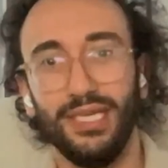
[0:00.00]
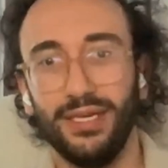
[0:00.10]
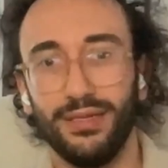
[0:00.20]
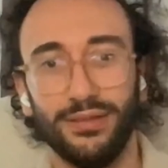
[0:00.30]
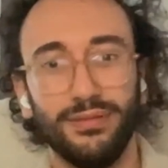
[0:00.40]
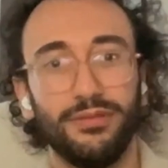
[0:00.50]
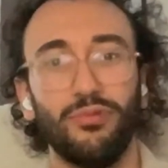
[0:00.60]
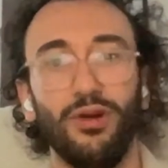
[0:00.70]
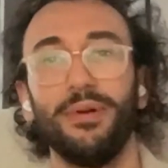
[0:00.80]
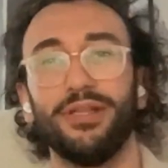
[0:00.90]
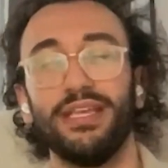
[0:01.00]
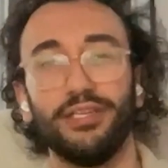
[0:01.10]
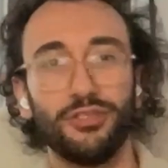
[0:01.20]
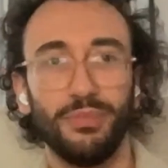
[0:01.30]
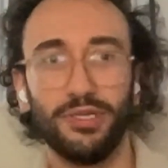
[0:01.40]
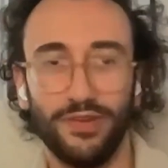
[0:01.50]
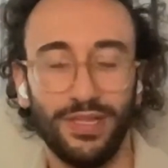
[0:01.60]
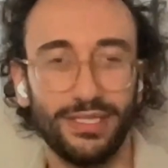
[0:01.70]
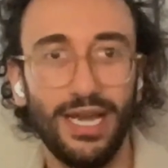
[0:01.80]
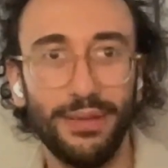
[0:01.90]
Yeah. Robert, thank you so much
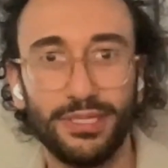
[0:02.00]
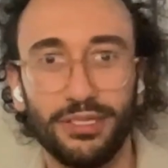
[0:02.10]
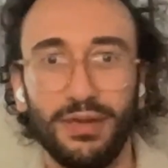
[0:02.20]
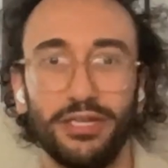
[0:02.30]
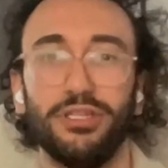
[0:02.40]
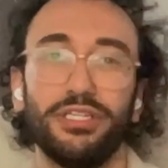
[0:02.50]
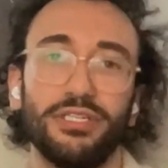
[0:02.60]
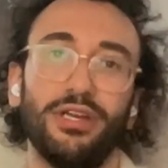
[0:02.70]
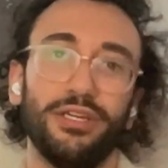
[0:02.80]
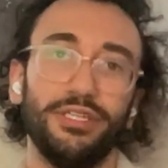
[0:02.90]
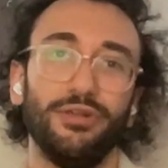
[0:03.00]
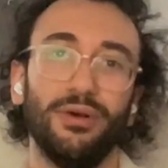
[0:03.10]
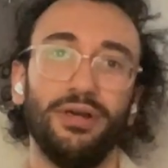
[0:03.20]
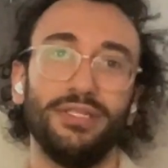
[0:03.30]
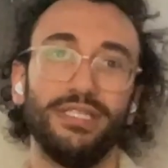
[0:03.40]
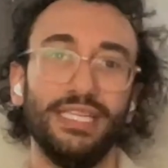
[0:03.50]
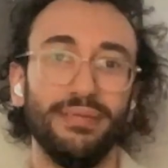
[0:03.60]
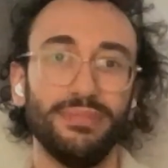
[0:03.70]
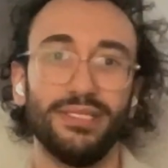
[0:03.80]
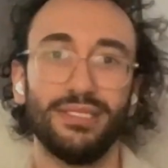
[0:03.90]
for the time. Congratulations on your
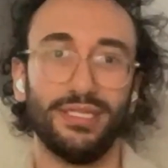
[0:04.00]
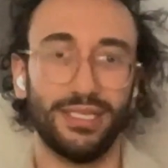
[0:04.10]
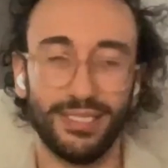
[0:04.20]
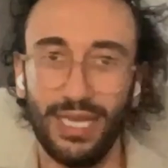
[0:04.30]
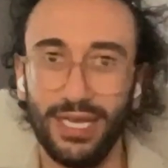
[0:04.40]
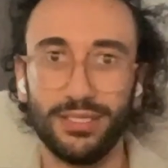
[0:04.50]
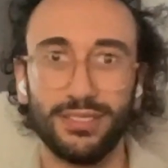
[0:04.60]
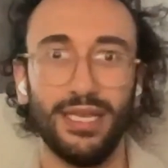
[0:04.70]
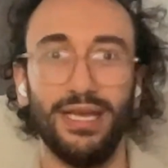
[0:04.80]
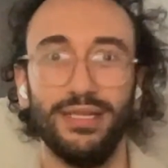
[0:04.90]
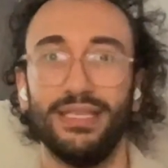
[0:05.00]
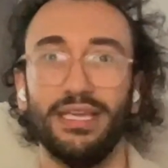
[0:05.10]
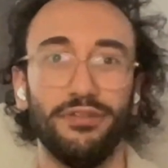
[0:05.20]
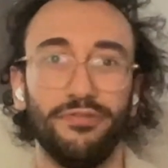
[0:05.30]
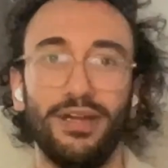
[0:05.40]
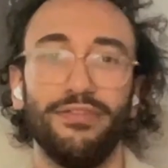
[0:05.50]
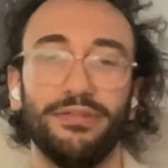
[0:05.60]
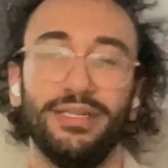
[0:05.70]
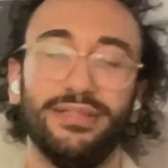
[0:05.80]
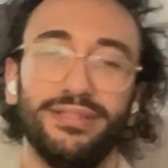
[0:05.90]
team's success. And thank you for
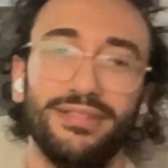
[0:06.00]
having me.